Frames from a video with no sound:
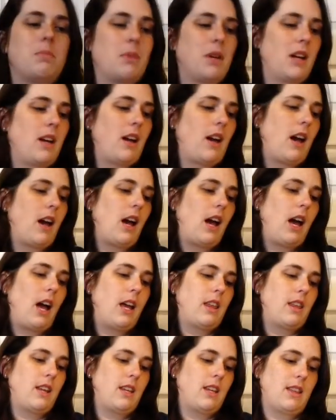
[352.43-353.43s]
but
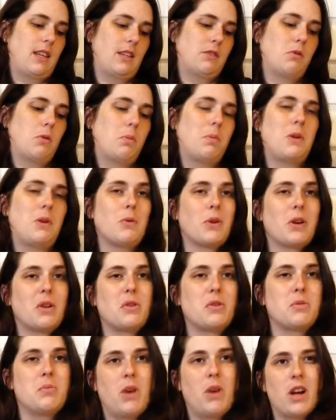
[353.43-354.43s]
I think this will be one of
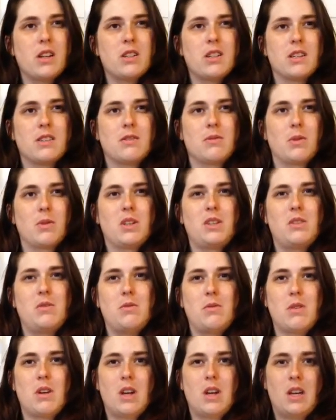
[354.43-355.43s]
those projects where you